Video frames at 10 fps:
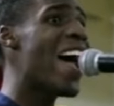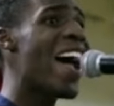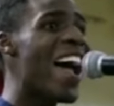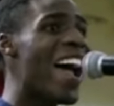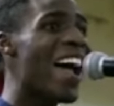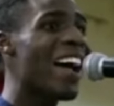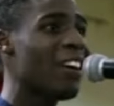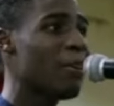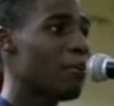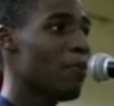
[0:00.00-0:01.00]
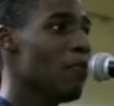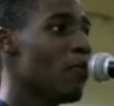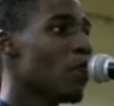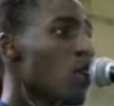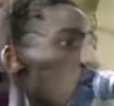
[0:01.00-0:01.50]
and then the
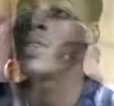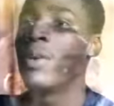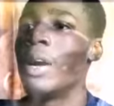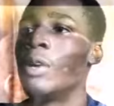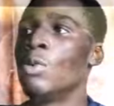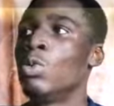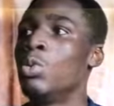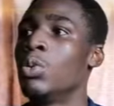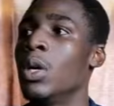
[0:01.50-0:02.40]
friends around